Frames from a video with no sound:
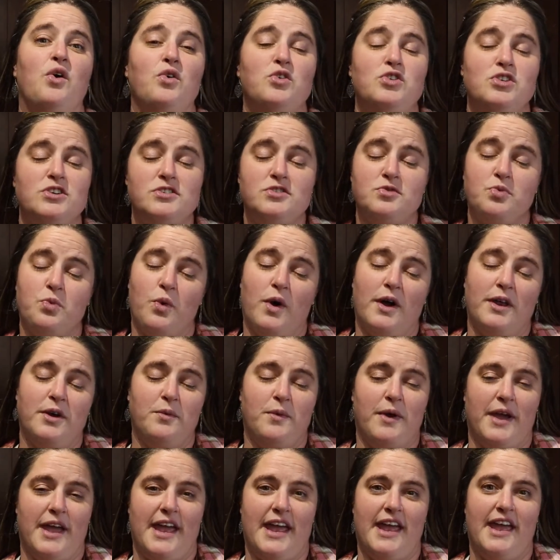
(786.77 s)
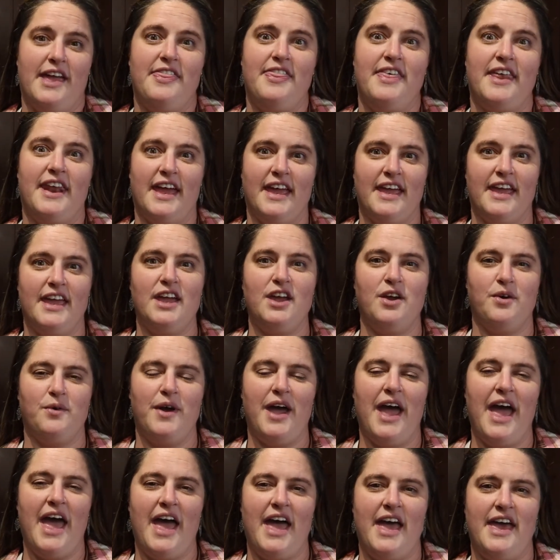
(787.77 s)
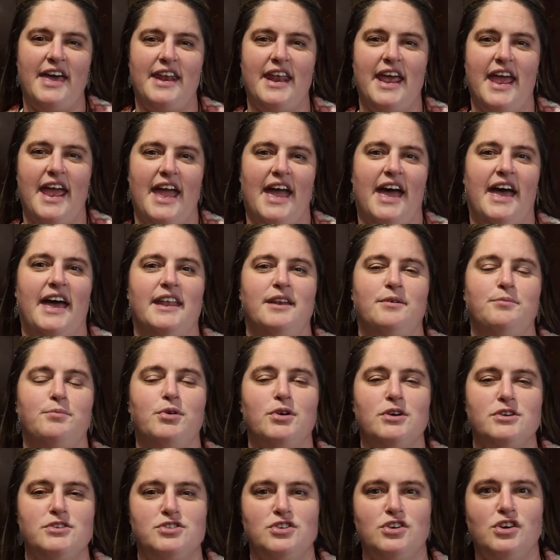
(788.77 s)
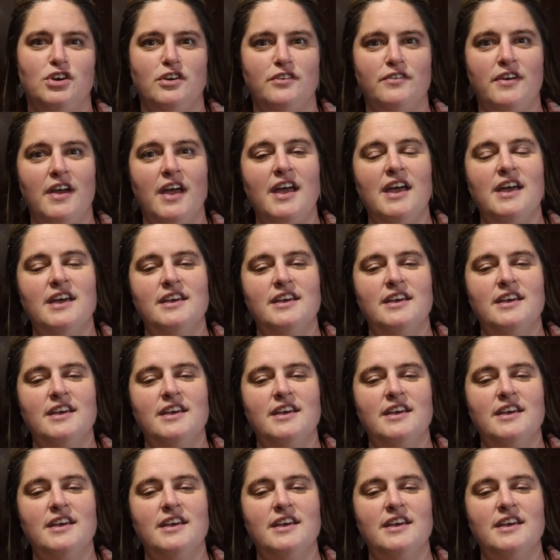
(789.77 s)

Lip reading: just one way that I can go ahead and preserve